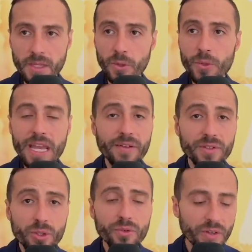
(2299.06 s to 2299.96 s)
We
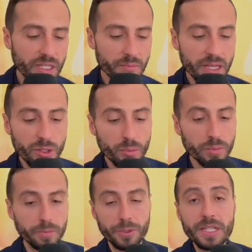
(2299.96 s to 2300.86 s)
have two fundamental
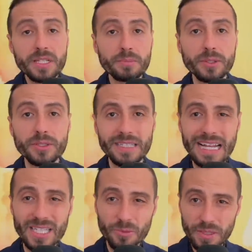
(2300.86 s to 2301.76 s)
principles
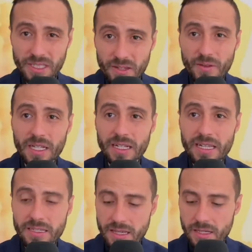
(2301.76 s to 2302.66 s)
that
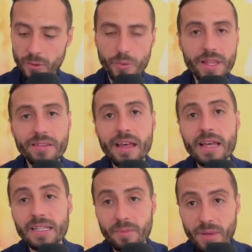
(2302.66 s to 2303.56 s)
specifically deal with
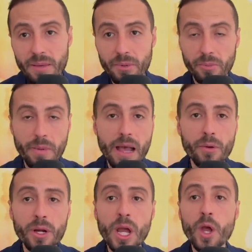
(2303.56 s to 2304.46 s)
the papal
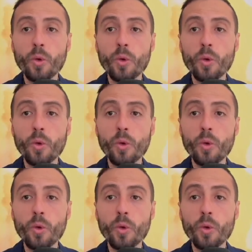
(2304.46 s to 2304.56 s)
power,